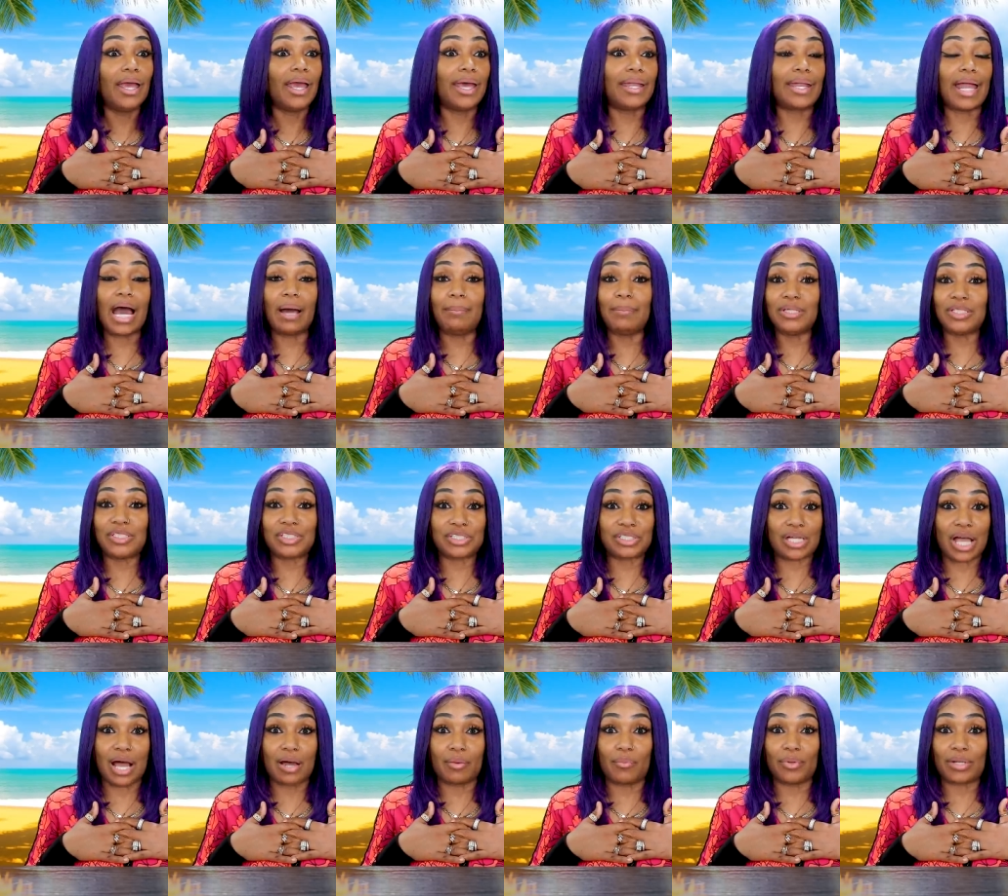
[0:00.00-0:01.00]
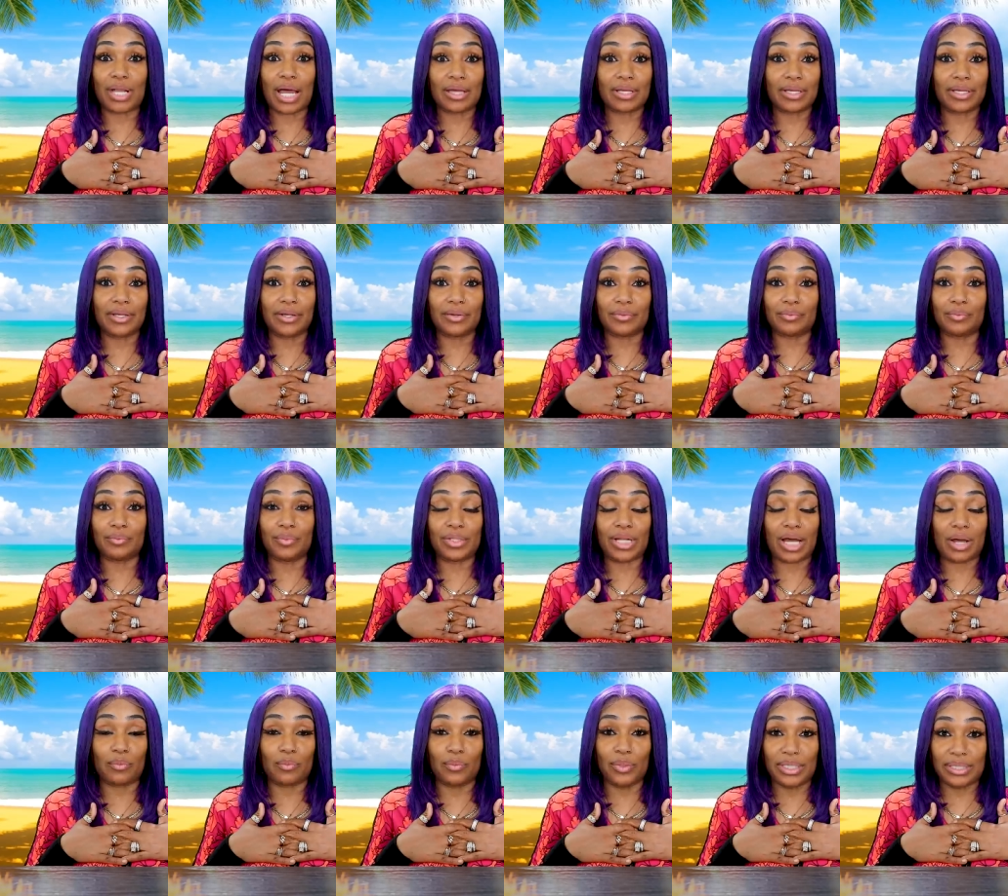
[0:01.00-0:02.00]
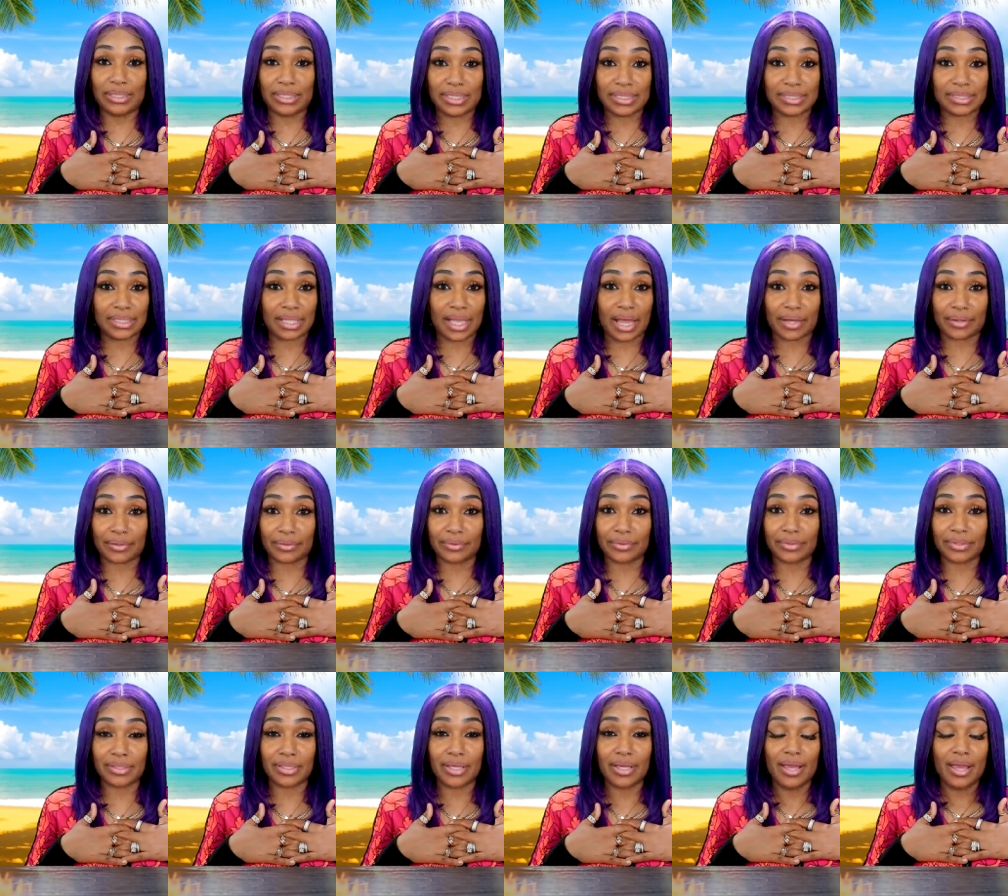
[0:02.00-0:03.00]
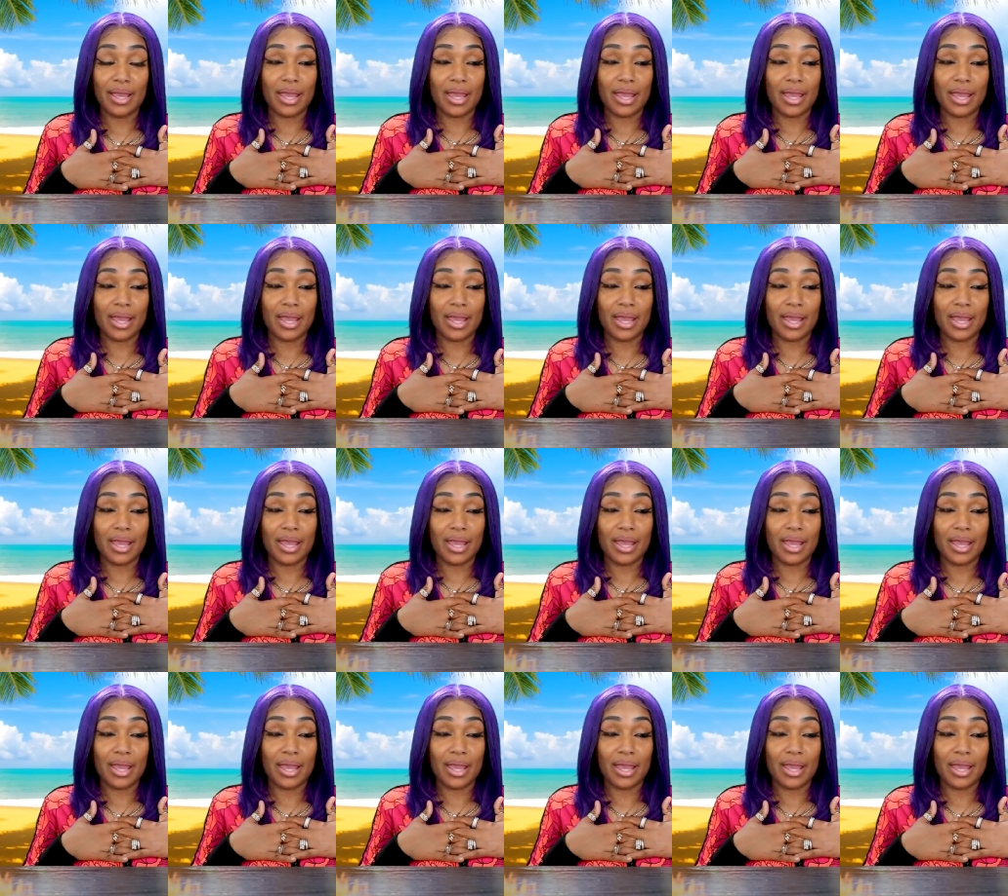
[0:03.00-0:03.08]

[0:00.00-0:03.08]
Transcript: And I'll be shocked when I hear, when I read these letters